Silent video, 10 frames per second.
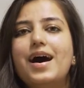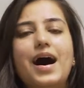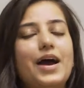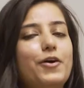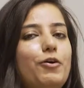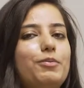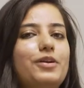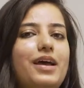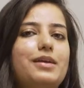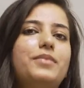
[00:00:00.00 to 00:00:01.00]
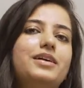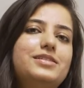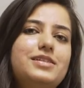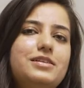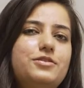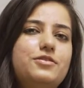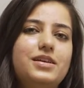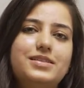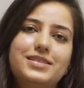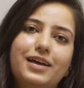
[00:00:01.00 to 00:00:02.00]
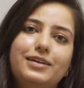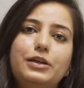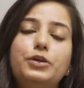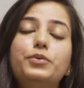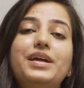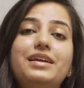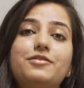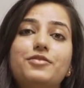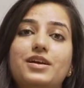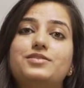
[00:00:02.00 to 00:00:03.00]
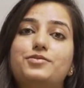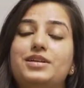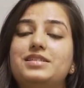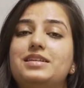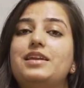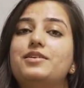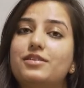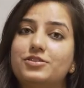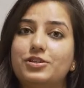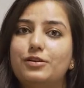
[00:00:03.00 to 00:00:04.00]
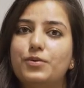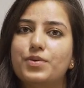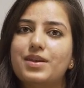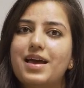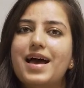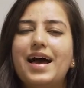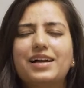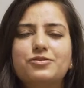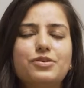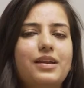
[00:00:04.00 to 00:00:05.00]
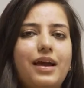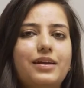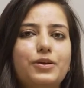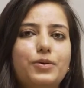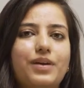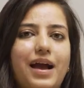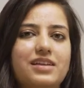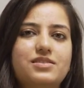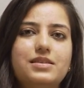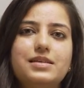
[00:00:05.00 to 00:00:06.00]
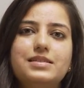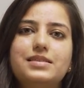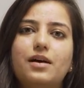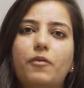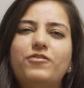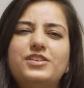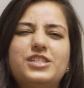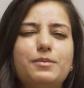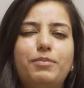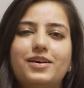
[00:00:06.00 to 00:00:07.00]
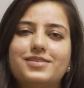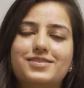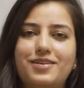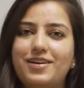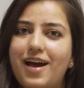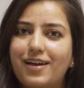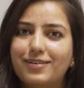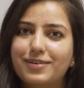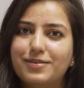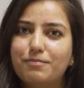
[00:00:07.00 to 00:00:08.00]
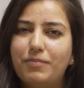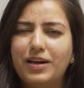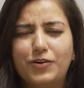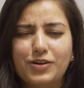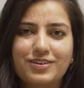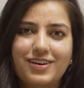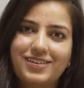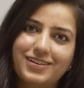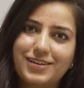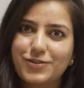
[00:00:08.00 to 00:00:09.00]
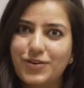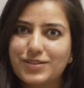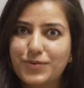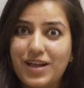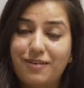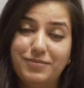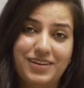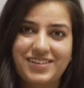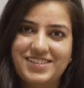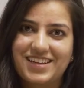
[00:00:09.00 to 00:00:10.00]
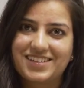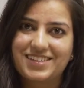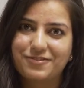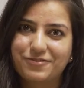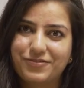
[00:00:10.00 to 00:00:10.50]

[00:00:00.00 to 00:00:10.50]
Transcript: I hope you like my this insight into interest rates in education loan. Actually like to catch these fishy players red-handed. My alternate career choice would have been a detective.